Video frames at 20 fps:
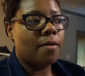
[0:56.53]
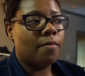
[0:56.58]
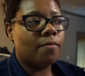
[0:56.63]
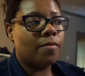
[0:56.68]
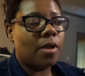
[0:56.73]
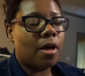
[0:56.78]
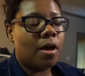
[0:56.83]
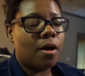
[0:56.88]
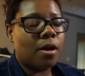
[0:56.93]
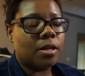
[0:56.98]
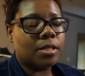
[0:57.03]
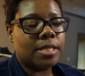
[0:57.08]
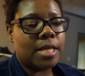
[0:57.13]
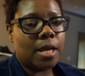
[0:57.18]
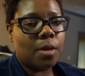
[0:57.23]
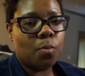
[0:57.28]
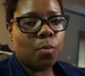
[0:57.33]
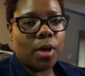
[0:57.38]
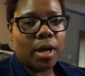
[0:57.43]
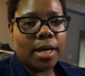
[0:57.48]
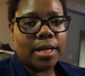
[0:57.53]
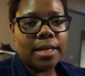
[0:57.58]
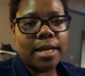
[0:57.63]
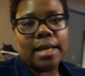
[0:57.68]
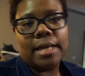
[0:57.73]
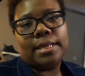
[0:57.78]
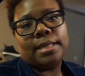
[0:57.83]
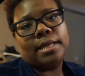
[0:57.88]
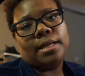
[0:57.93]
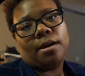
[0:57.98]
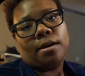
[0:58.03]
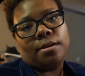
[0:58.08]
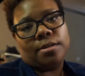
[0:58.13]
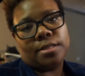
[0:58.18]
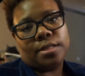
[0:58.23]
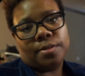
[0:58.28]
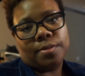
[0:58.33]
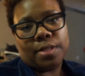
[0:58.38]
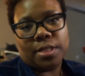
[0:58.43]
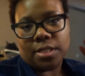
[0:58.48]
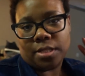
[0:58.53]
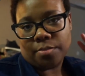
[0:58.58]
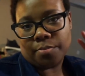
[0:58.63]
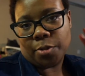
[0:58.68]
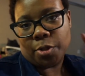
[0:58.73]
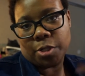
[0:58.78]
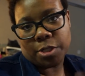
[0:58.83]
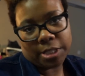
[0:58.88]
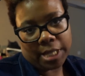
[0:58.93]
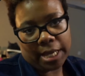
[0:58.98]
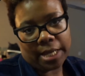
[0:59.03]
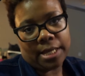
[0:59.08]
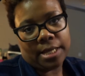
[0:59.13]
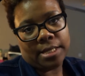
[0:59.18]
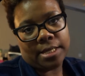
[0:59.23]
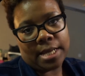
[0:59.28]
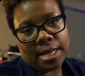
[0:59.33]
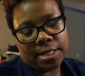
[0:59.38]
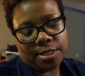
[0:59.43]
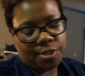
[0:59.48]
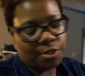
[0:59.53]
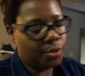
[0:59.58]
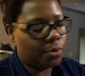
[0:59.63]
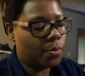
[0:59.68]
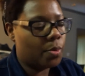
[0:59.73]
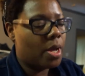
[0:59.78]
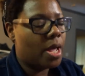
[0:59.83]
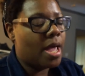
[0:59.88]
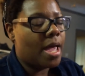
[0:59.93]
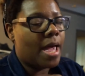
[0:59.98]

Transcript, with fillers: vlog day one and then also December 2nd, day two.